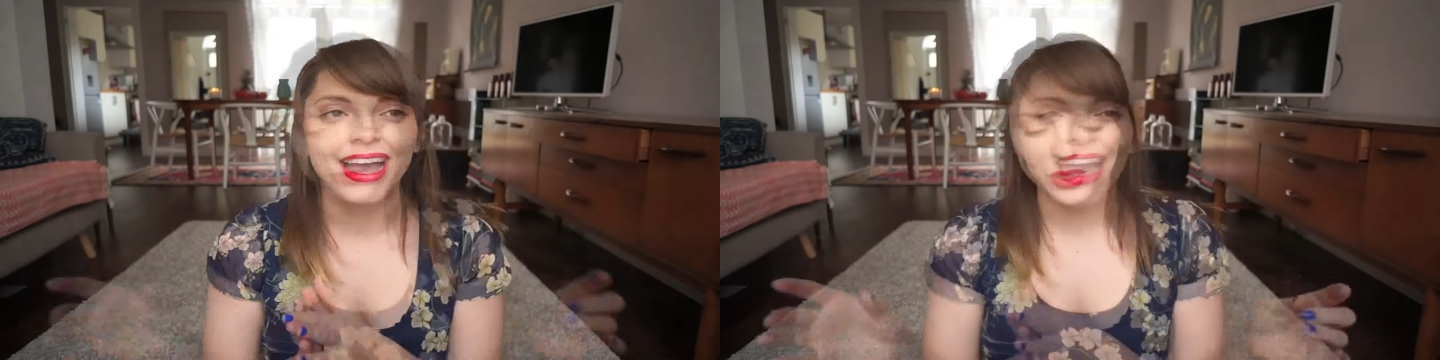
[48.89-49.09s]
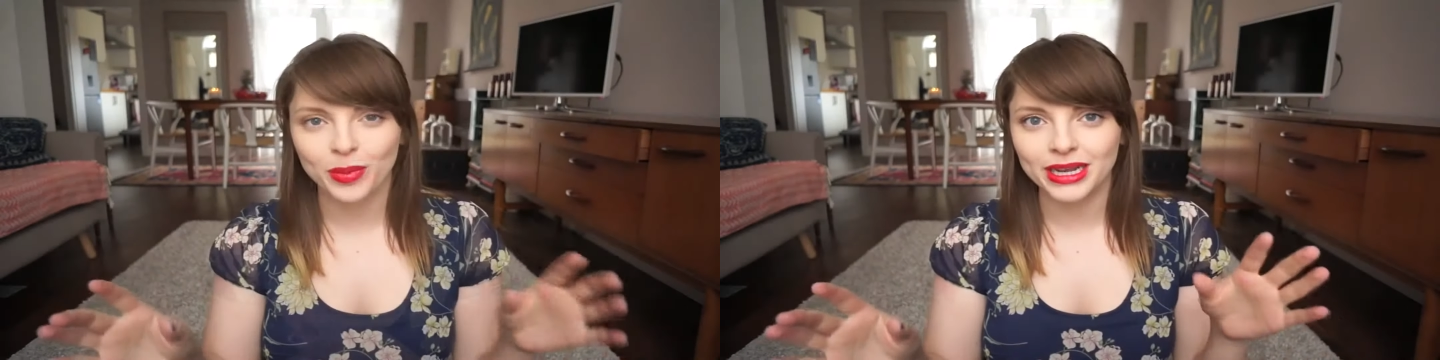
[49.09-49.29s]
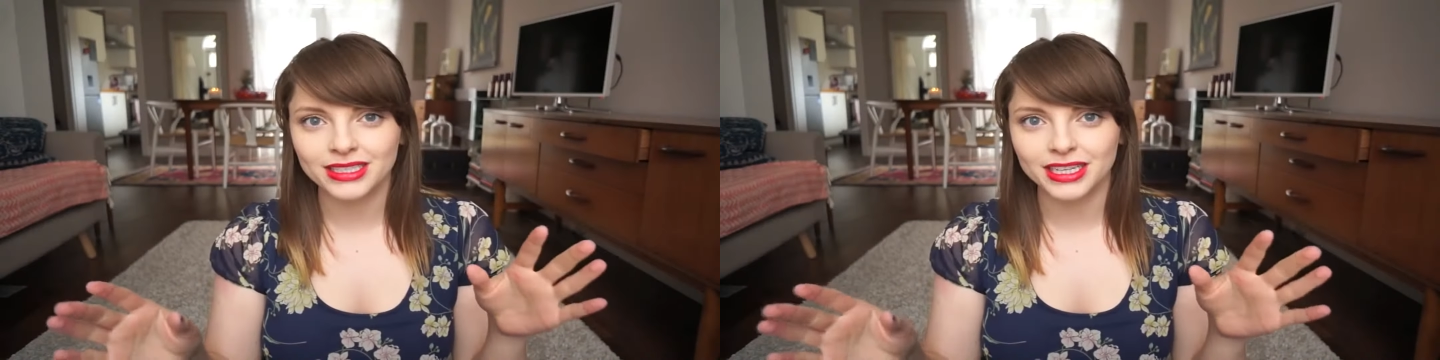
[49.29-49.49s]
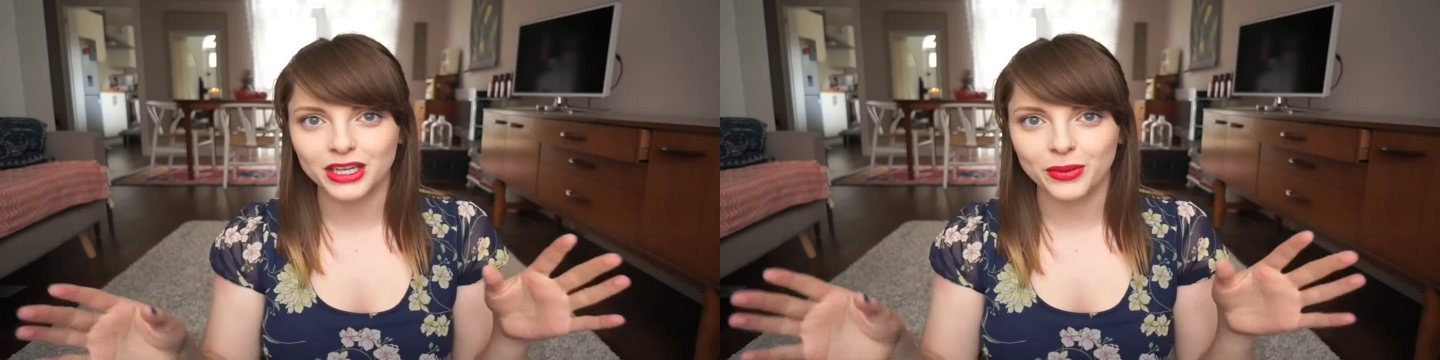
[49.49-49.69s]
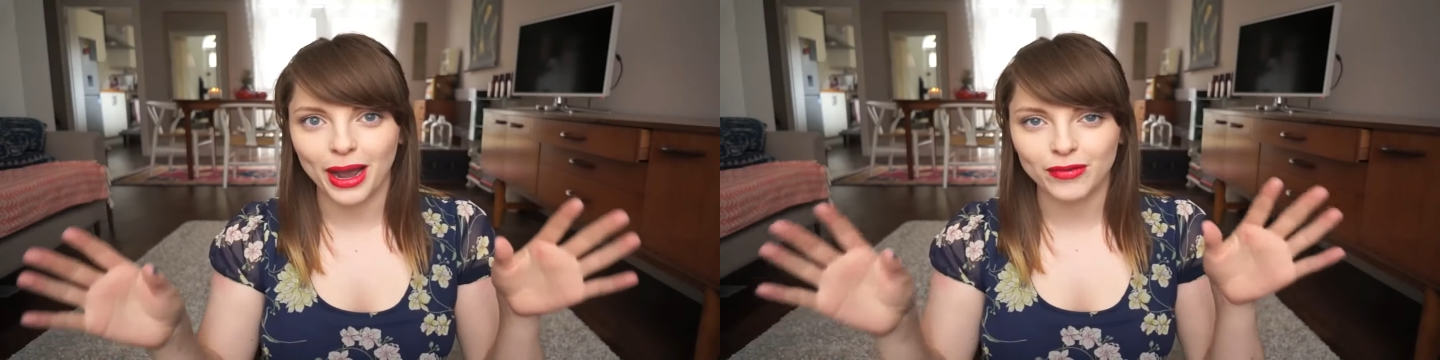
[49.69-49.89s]
So basically,
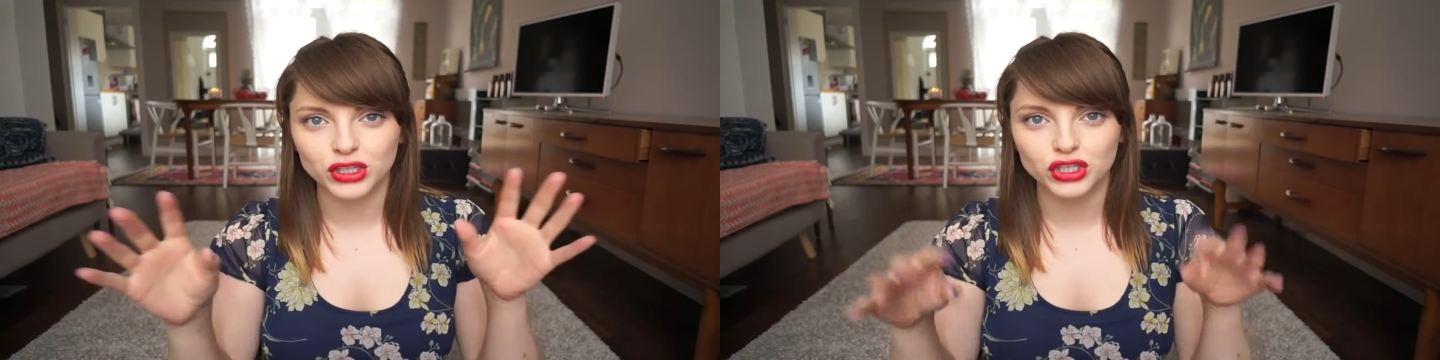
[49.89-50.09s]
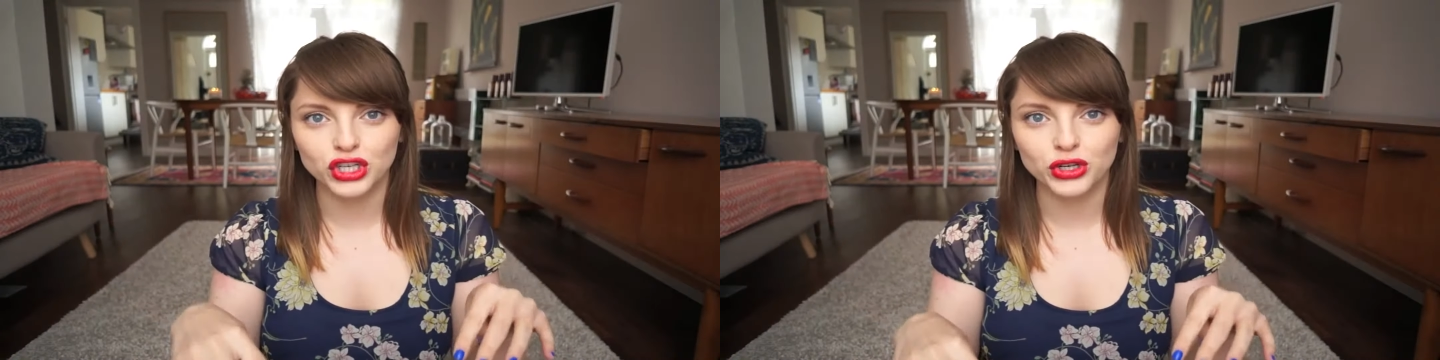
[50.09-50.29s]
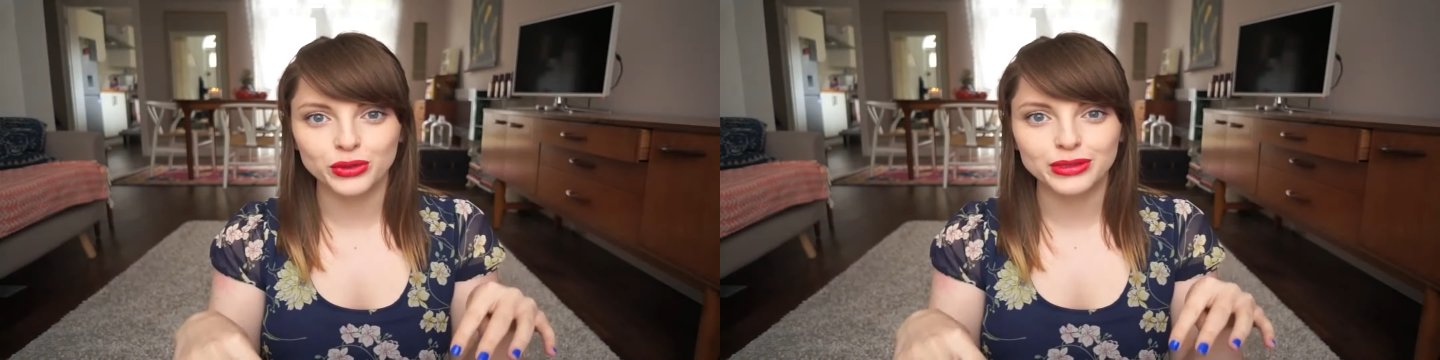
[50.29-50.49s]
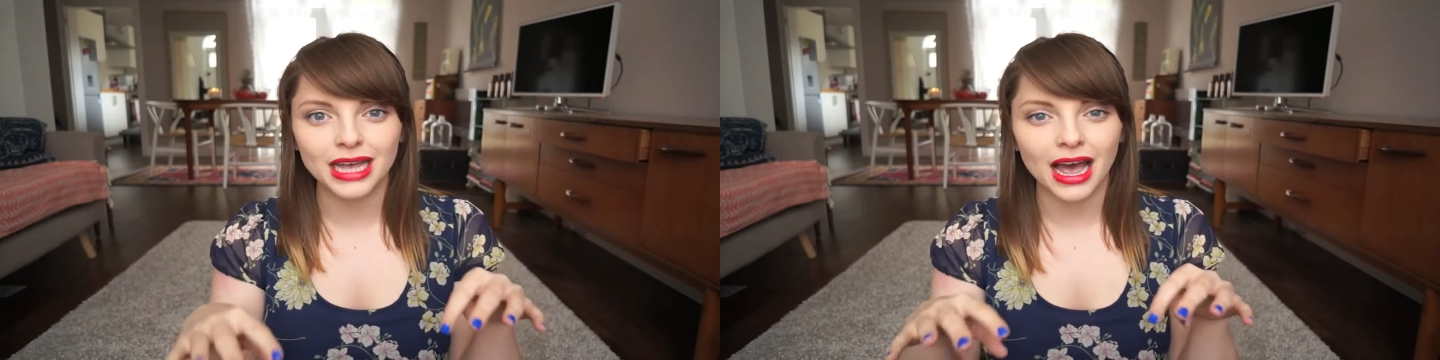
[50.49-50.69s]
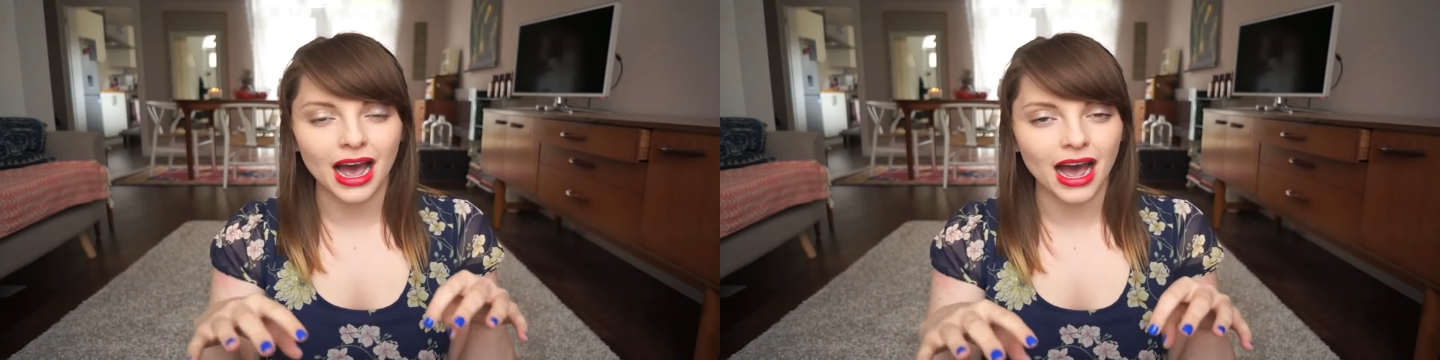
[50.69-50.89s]
you have to choose
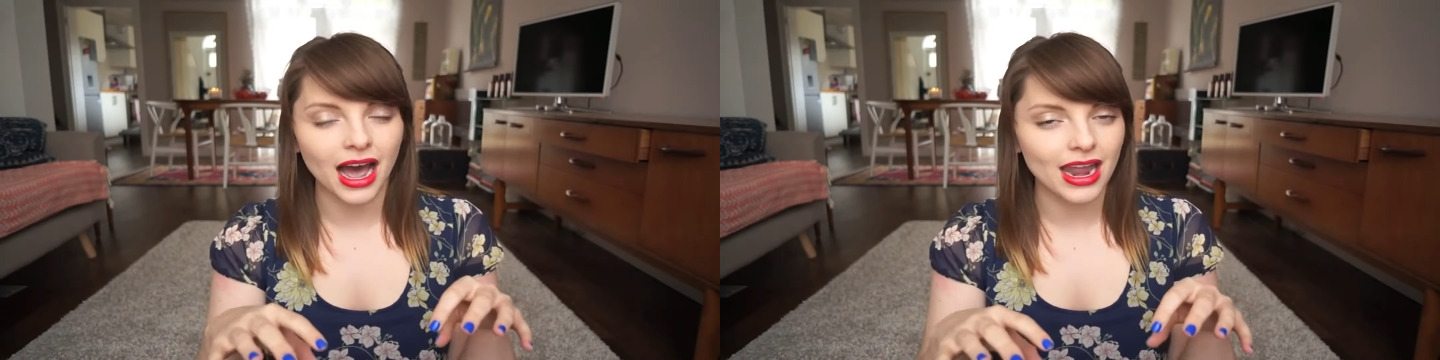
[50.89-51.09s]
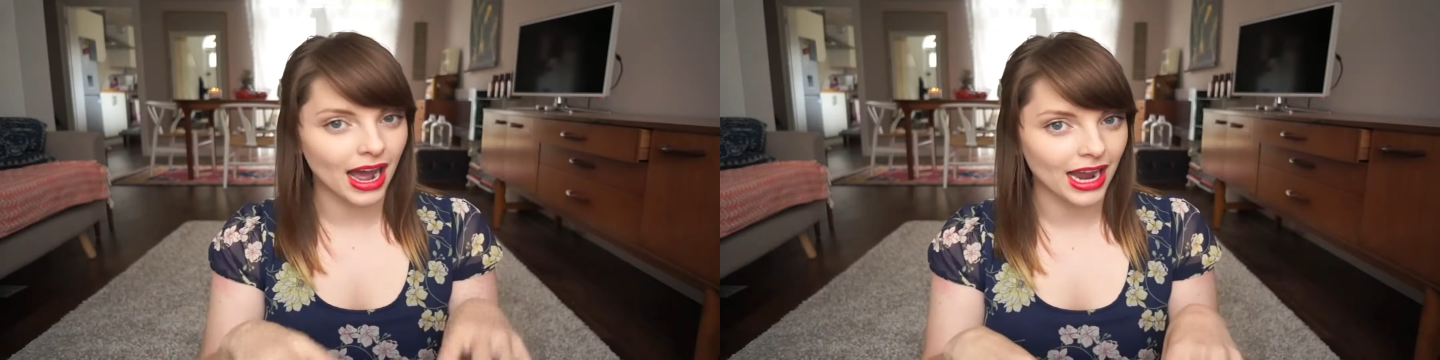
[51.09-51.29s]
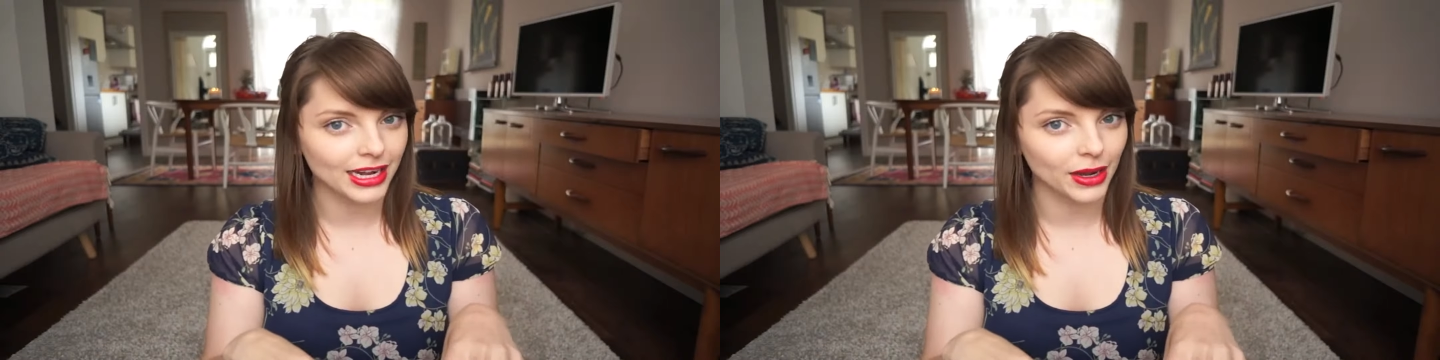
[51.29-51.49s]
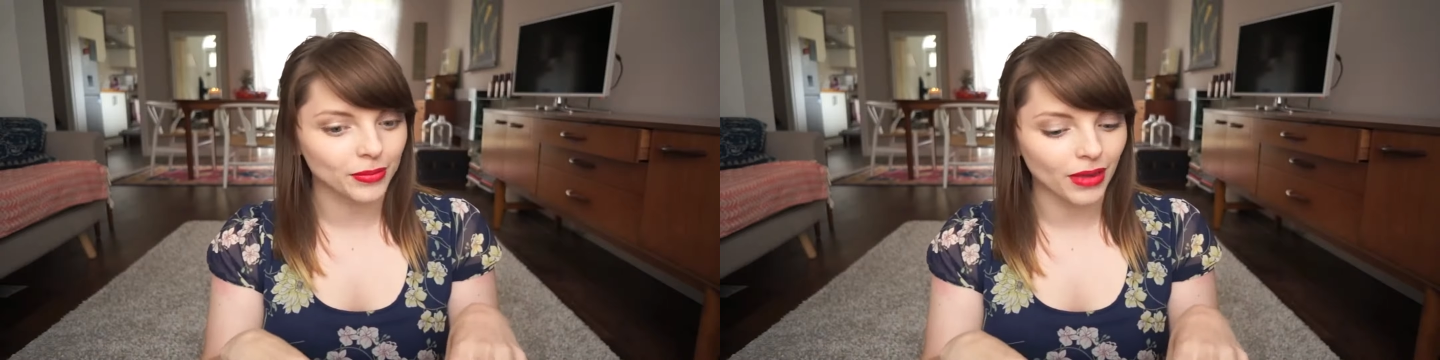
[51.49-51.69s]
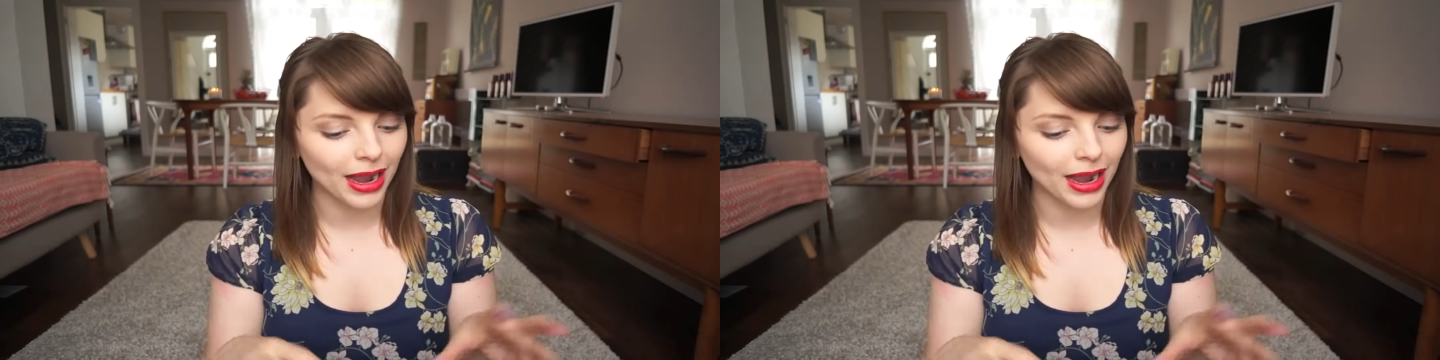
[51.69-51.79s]
an item.